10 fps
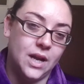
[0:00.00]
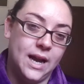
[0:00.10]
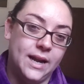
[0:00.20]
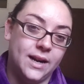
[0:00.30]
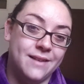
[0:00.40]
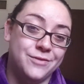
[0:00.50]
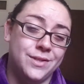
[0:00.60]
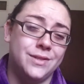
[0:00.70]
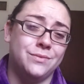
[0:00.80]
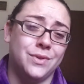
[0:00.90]
had a
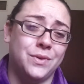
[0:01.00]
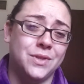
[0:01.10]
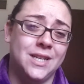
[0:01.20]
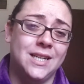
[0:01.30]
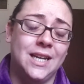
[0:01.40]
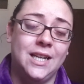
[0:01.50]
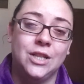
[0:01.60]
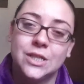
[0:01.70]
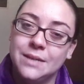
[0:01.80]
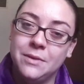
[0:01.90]
conversation with Holden, and he
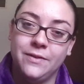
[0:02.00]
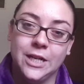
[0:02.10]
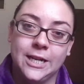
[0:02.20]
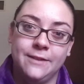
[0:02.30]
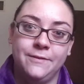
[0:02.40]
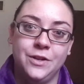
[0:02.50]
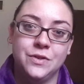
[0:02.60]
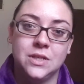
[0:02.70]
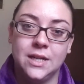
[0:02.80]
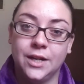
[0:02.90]
looked at me very
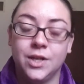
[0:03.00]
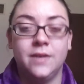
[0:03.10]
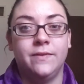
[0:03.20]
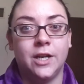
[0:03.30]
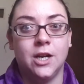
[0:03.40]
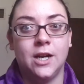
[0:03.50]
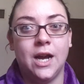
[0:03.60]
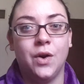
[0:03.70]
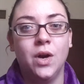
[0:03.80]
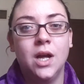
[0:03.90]
confused, and I couldn't figure it
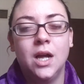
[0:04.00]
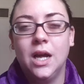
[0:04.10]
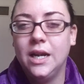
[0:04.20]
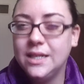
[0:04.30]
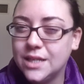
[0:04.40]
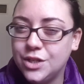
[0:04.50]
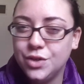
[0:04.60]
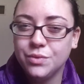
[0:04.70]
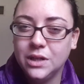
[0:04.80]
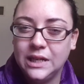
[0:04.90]
out. And he said, "Do
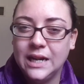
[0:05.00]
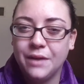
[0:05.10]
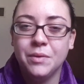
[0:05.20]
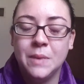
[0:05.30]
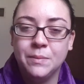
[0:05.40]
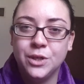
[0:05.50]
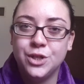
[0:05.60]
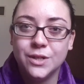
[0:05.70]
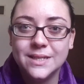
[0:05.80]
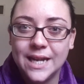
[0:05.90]
you really not remember
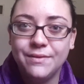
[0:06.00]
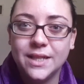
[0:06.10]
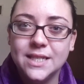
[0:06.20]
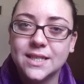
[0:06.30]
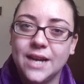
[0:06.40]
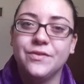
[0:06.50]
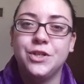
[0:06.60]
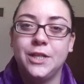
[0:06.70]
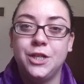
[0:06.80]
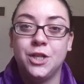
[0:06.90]
just having this
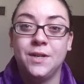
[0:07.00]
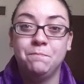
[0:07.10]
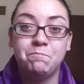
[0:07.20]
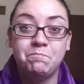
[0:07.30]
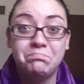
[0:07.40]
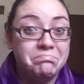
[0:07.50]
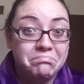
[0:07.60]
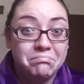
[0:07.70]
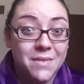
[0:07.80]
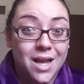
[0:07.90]
conversation?"
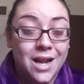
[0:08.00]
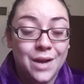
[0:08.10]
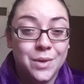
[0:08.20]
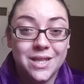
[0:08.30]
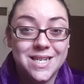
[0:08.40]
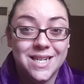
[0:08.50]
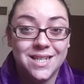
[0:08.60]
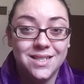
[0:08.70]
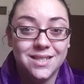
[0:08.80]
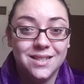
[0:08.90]
And I really
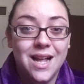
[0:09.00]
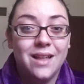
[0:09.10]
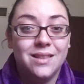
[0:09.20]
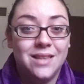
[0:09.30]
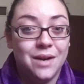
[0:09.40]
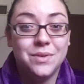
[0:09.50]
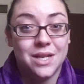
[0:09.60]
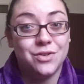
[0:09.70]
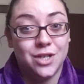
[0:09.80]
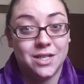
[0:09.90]
didn't. That was
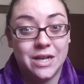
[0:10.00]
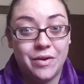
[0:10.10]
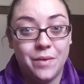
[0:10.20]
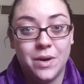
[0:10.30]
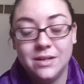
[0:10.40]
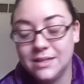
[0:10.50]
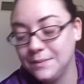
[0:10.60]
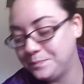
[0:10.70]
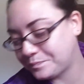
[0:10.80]
how checked out I was.